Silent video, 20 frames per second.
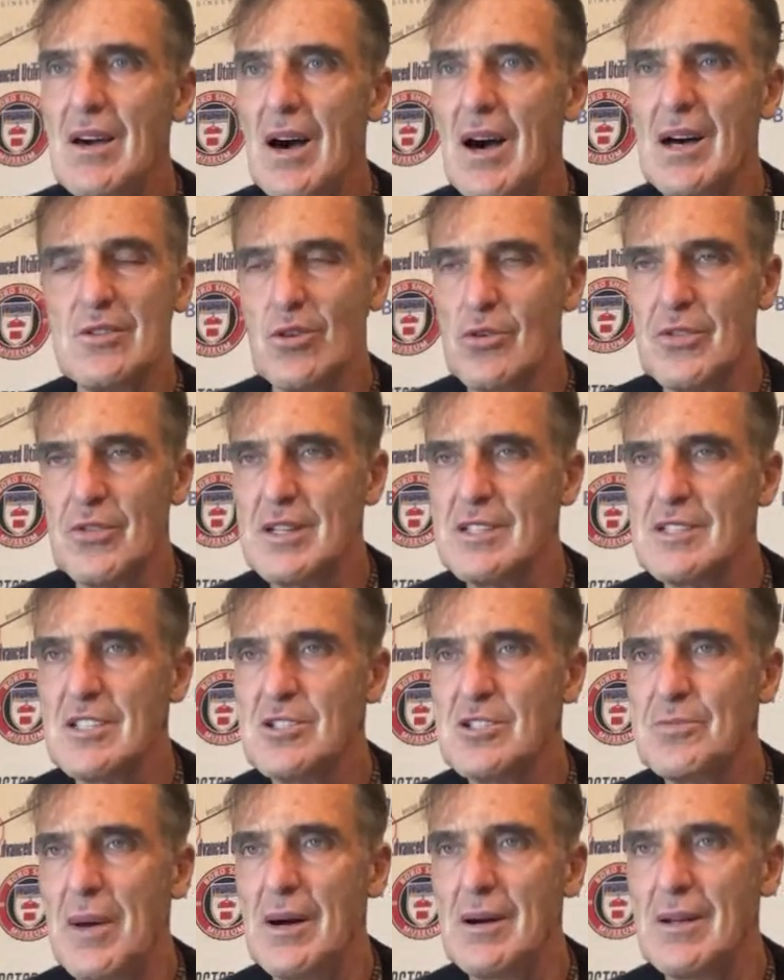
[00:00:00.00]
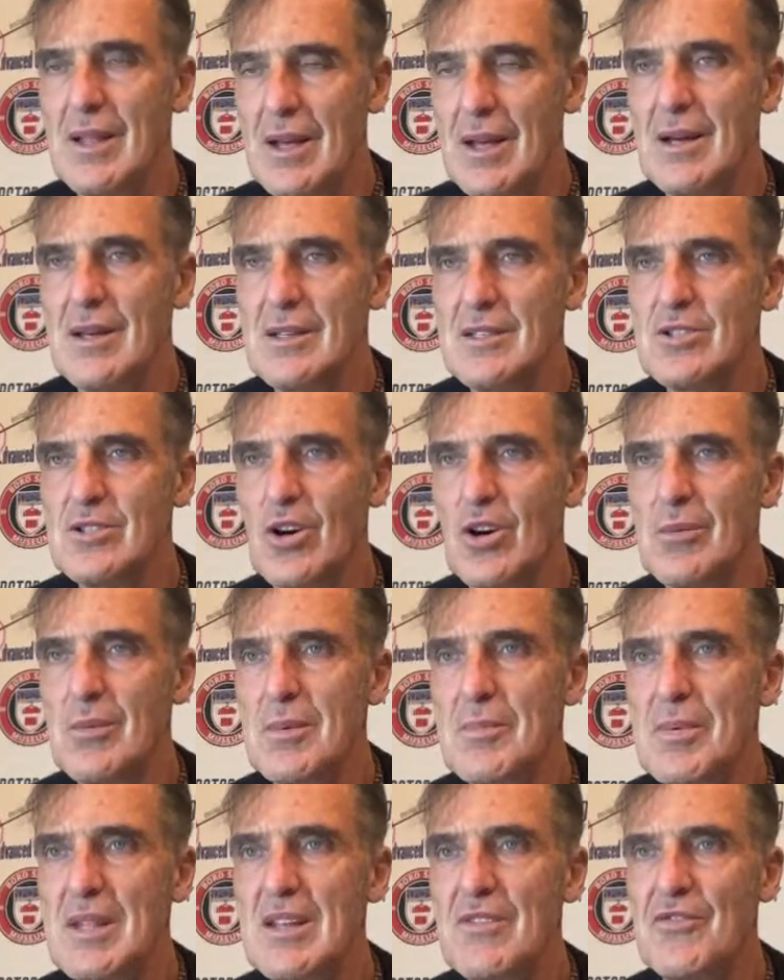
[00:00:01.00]
I don't think it's a spelling error. I think he's calling me
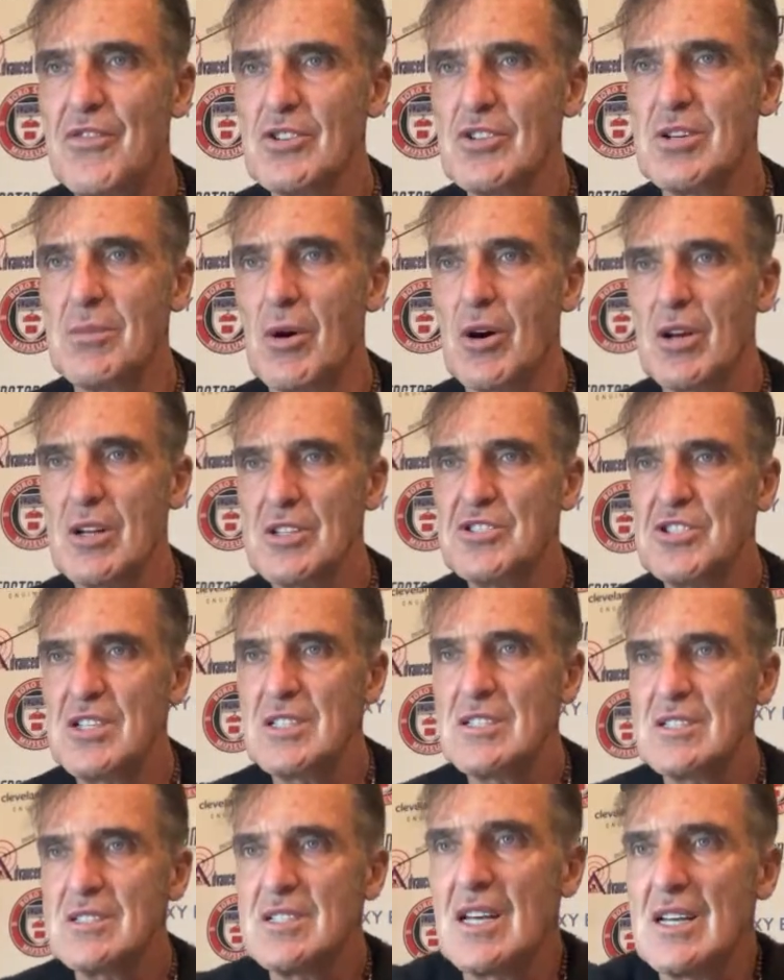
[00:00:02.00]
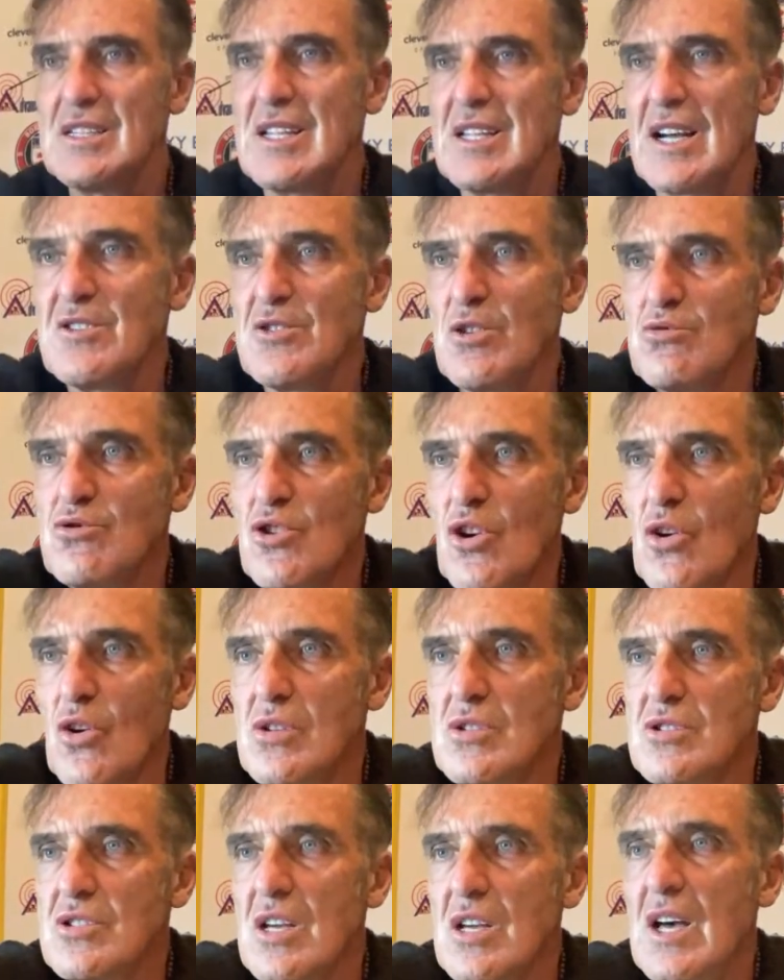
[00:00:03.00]
Beanie. For tomorrow, cheers, Daniel
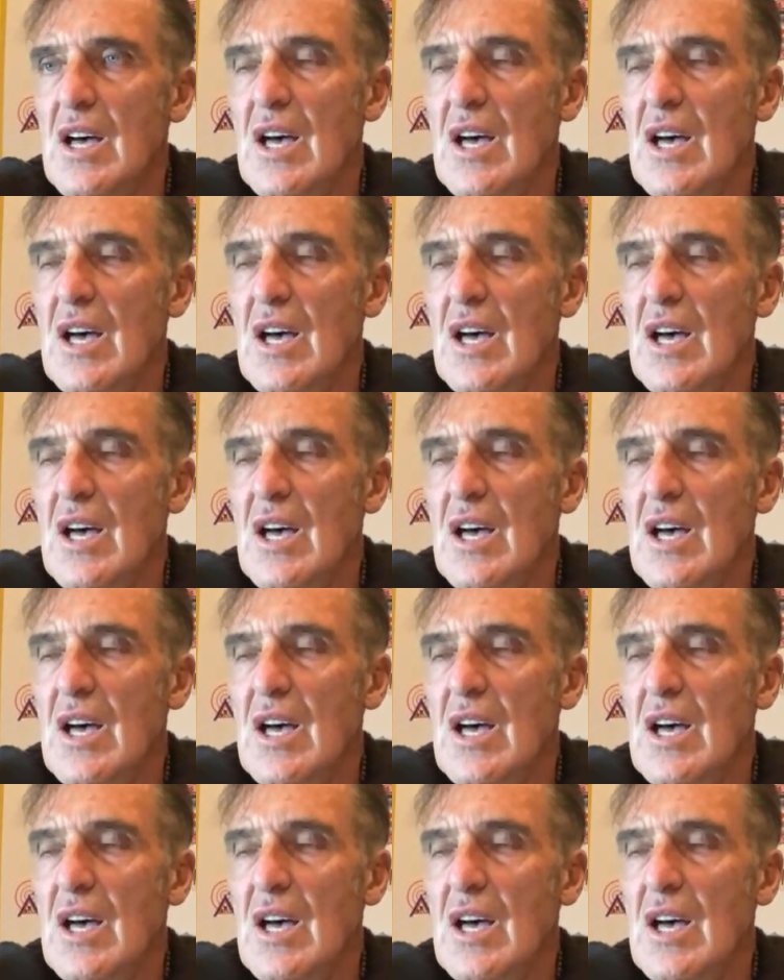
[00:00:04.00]
Jones.